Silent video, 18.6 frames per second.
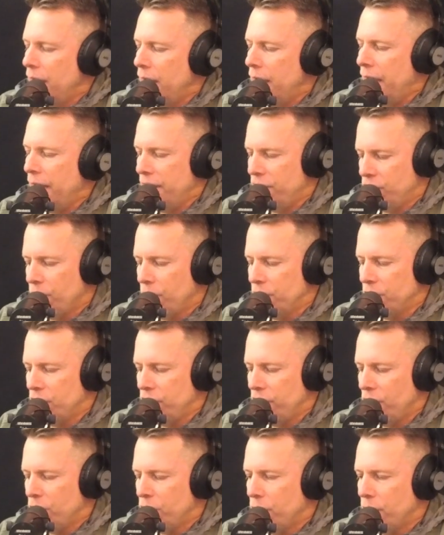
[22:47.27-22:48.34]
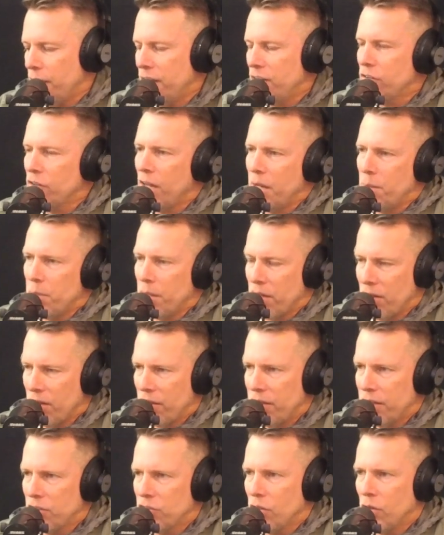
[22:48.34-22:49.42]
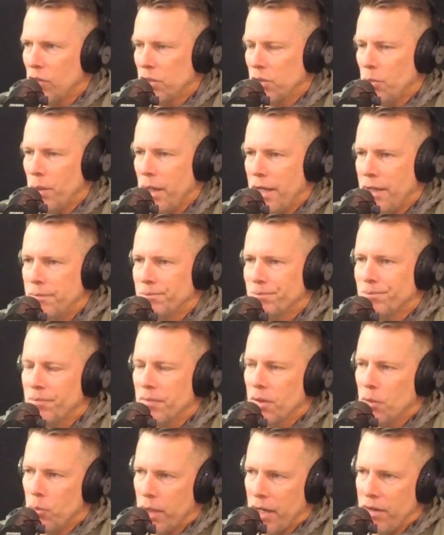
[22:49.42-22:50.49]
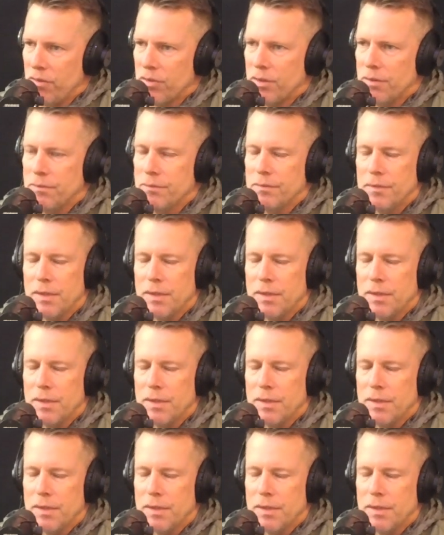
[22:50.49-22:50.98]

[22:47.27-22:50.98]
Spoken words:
And he's going to jail for it. And he's lied about other things along the way. Whatever.